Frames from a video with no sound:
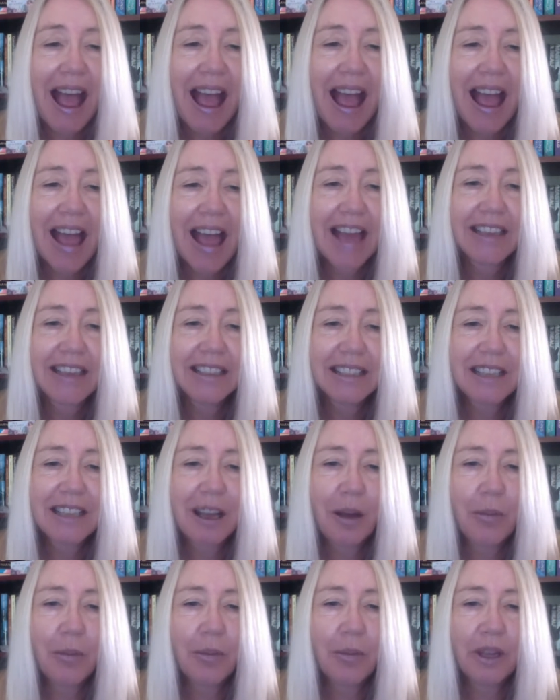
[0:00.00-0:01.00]

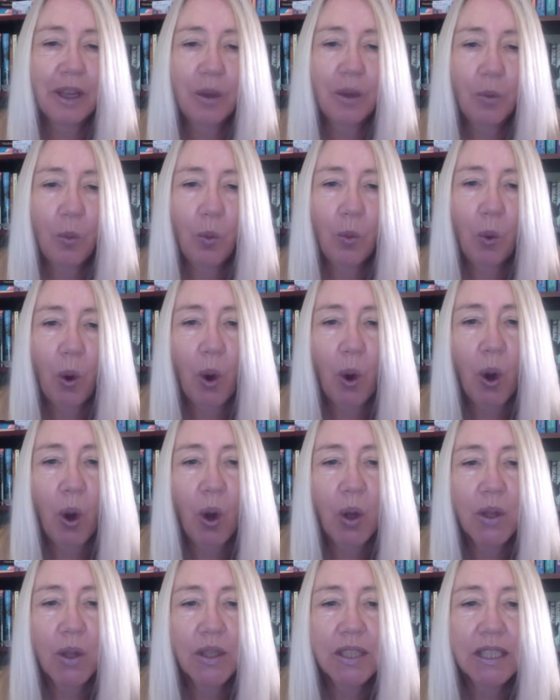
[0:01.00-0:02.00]
and it
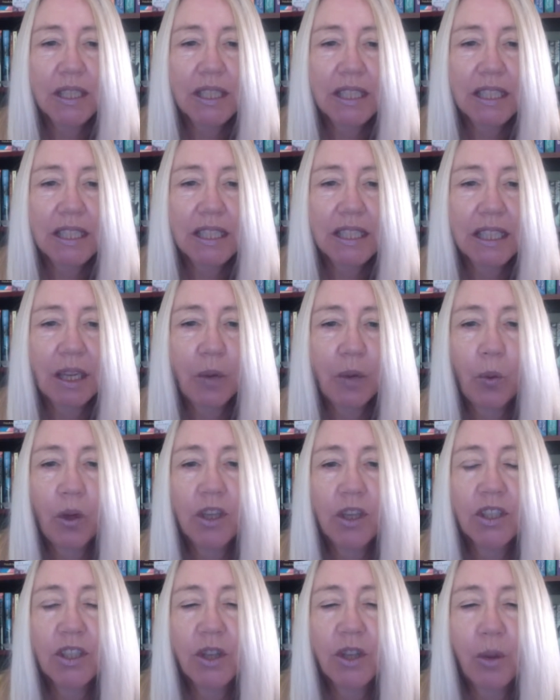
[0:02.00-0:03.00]
was, he
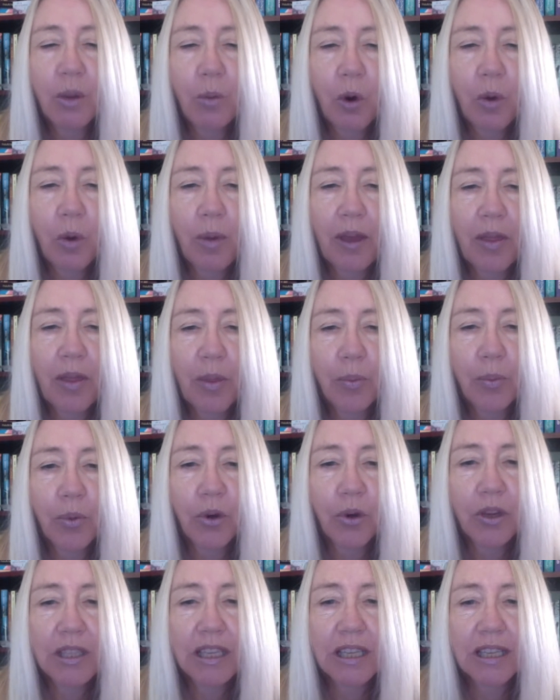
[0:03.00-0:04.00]
wanted to know more about the
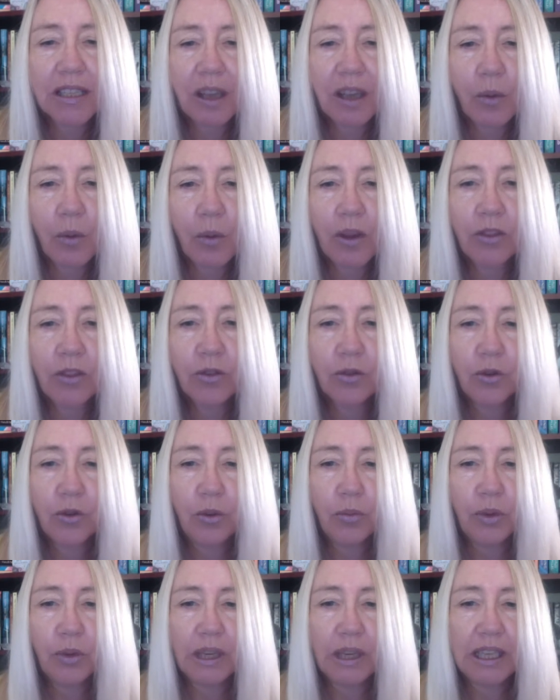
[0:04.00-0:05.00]
process I went
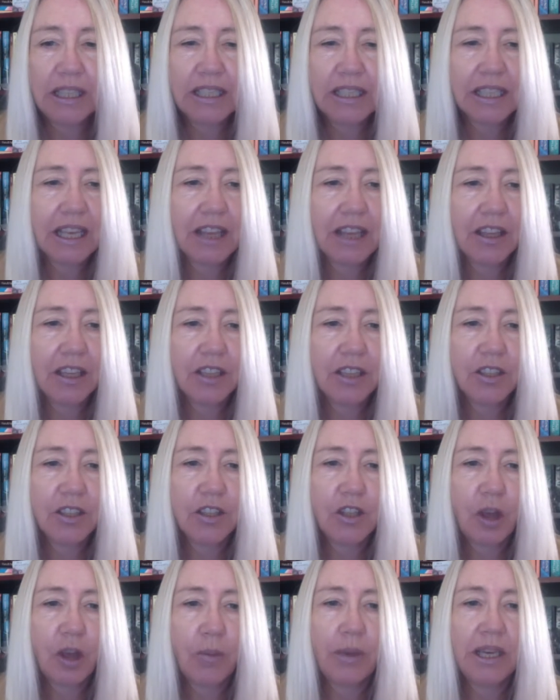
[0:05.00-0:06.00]
through bringing together
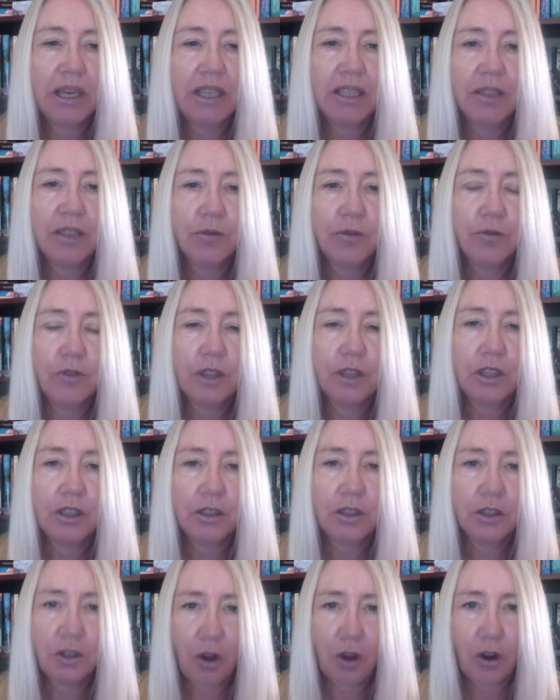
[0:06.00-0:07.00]
so many different
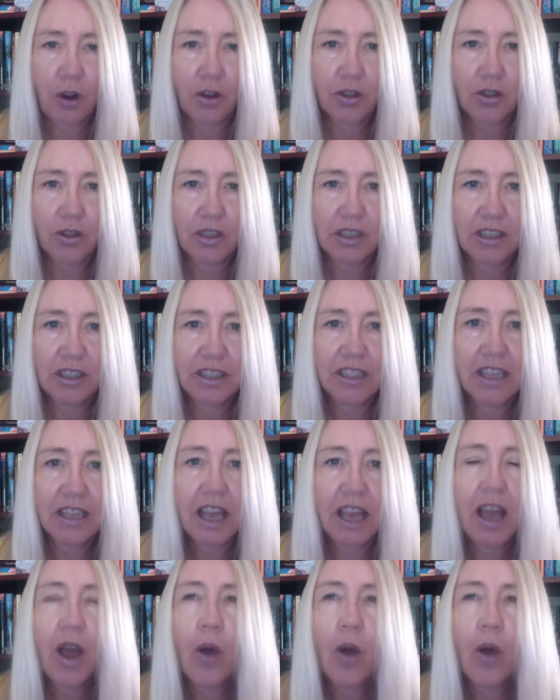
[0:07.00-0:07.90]
doctrines,